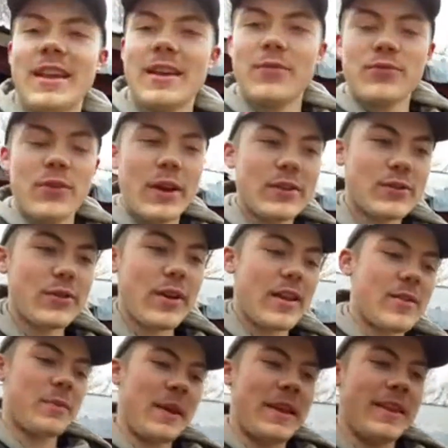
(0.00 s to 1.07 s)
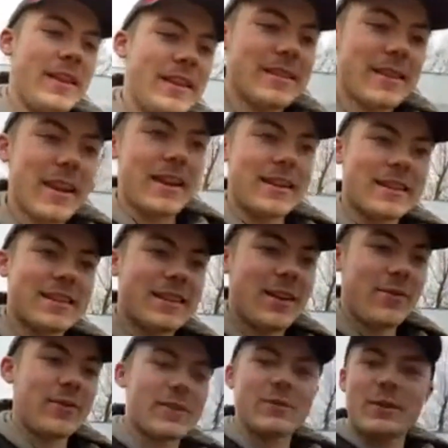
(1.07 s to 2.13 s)
It frustrates me. This kind of
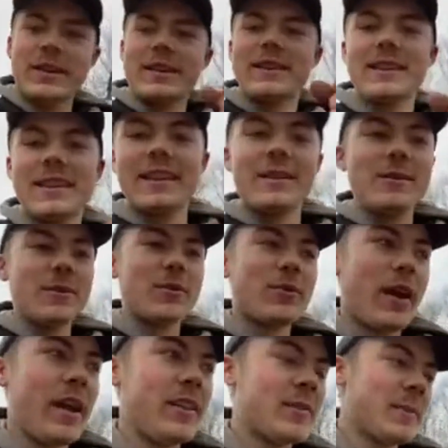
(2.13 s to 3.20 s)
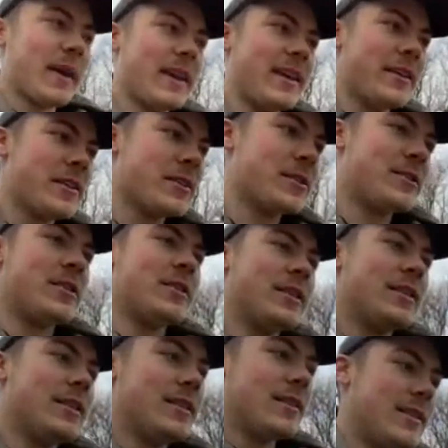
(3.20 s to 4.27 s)
stuff is what grinds my gears.
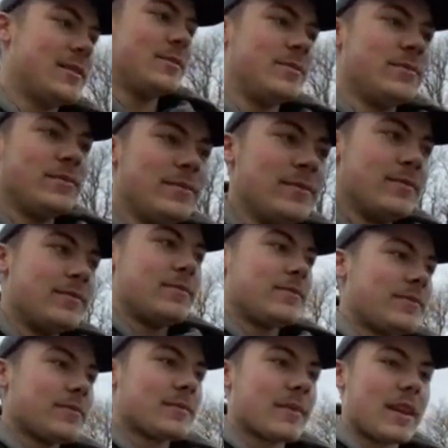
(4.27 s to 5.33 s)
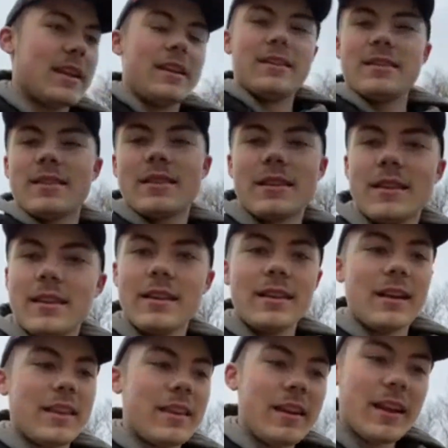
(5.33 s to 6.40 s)
And there's
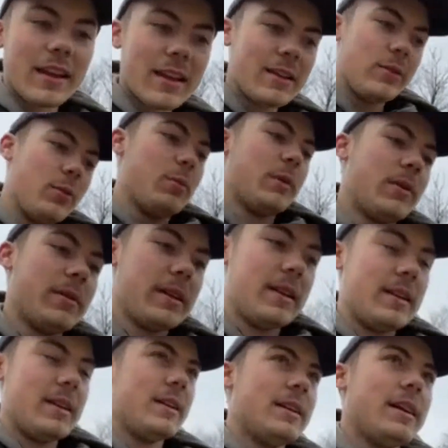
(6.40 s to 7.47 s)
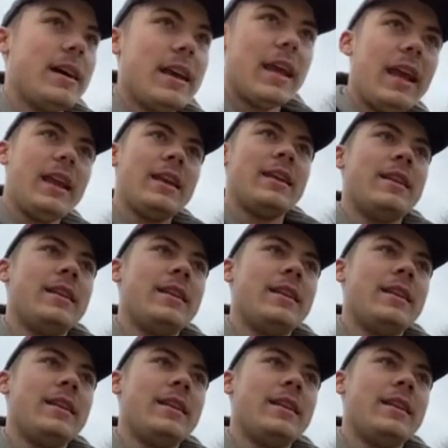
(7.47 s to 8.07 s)
nothing I can do about it. I hate it.